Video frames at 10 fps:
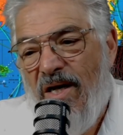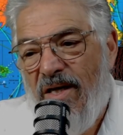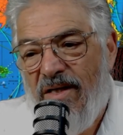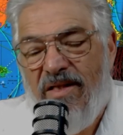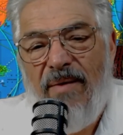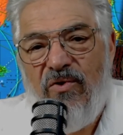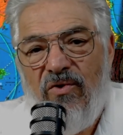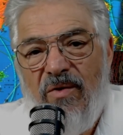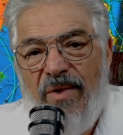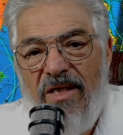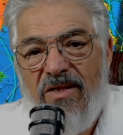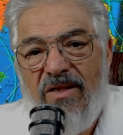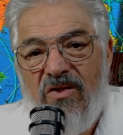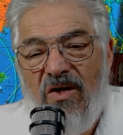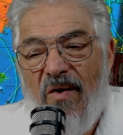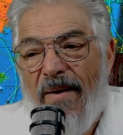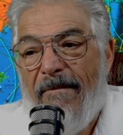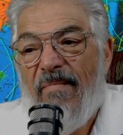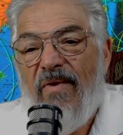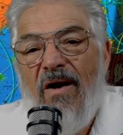It's absolutely amazing. So
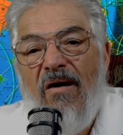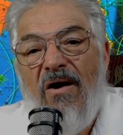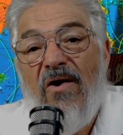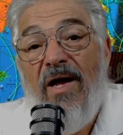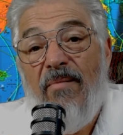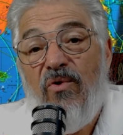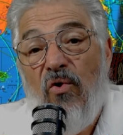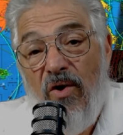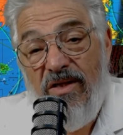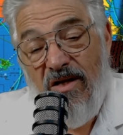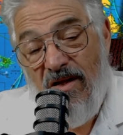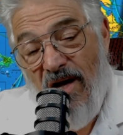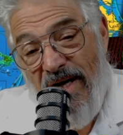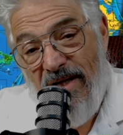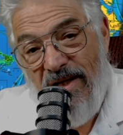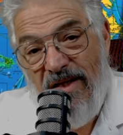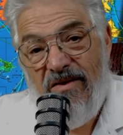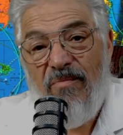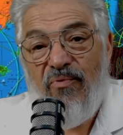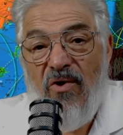RM Noise Client is
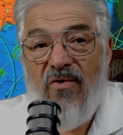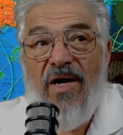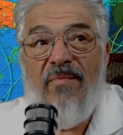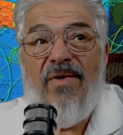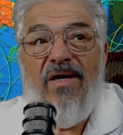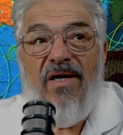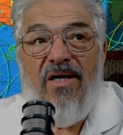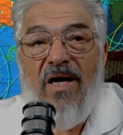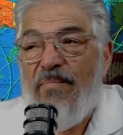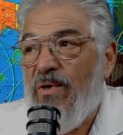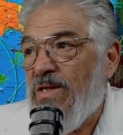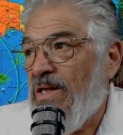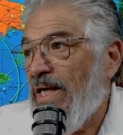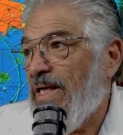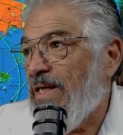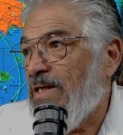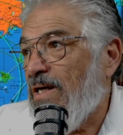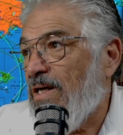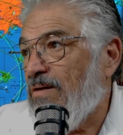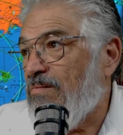the program. I put the link in
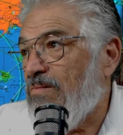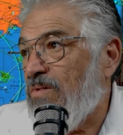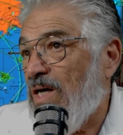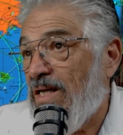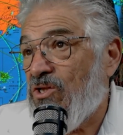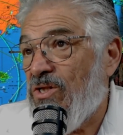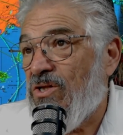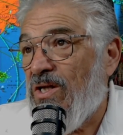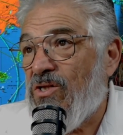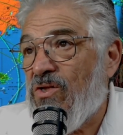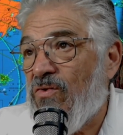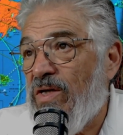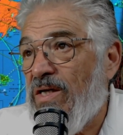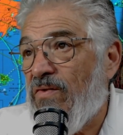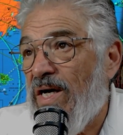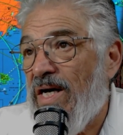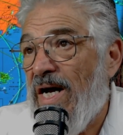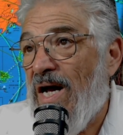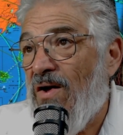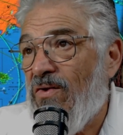actually it's on the screen right
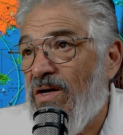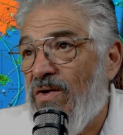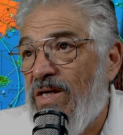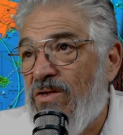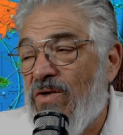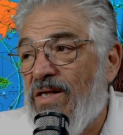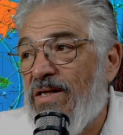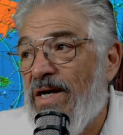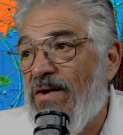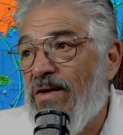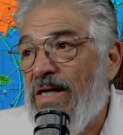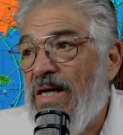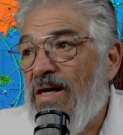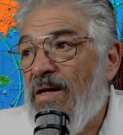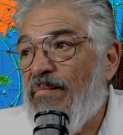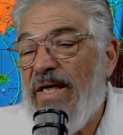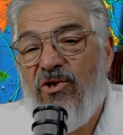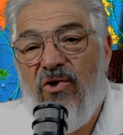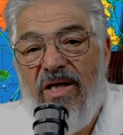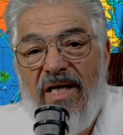now. There it is right there. Make
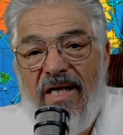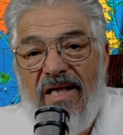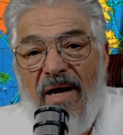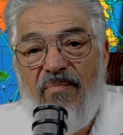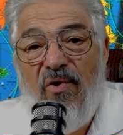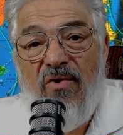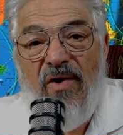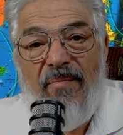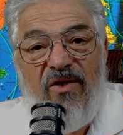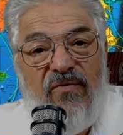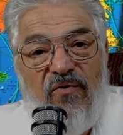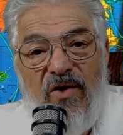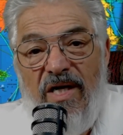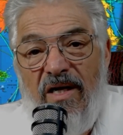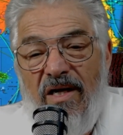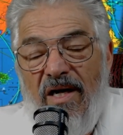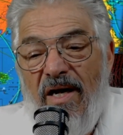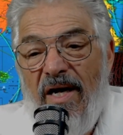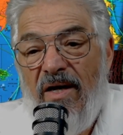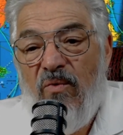sure you get that program. It's free
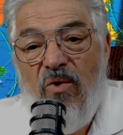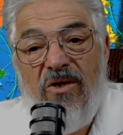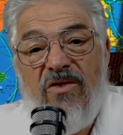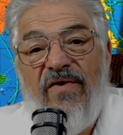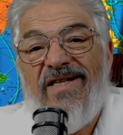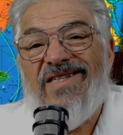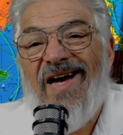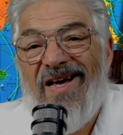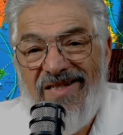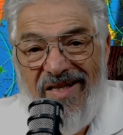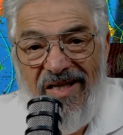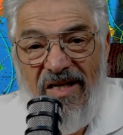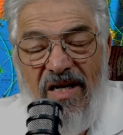and it works fantastic.